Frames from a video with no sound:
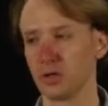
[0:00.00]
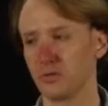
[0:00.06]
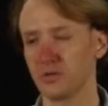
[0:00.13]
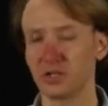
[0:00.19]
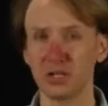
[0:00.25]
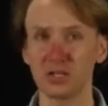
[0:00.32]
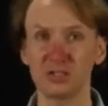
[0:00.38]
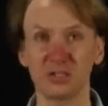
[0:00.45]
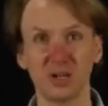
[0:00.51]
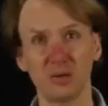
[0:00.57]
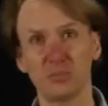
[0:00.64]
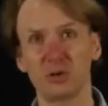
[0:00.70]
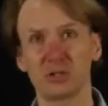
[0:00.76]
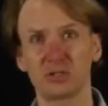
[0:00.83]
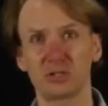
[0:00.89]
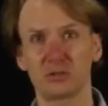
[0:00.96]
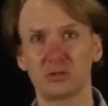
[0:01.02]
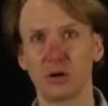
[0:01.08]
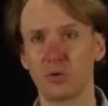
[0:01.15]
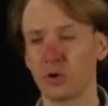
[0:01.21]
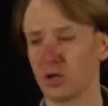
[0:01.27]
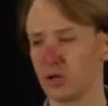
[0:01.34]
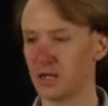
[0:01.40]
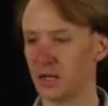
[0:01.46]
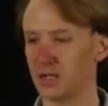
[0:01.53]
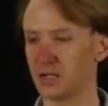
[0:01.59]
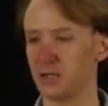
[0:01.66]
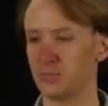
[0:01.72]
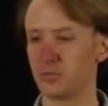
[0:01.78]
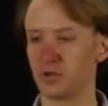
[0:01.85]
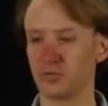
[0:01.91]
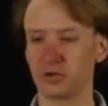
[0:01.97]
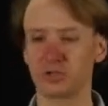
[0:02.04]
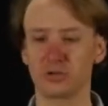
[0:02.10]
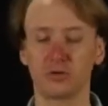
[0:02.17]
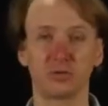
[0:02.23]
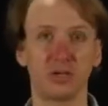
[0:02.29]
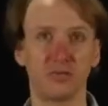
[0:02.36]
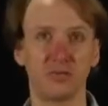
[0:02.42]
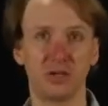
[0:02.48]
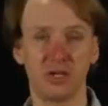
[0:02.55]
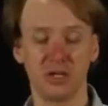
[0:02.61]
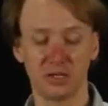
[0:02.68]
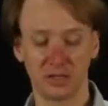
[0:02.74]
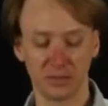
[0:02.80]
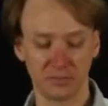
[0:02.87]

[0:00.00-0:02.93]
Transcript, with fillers: If it doesn't, I put a zero in and I keep the original dividend.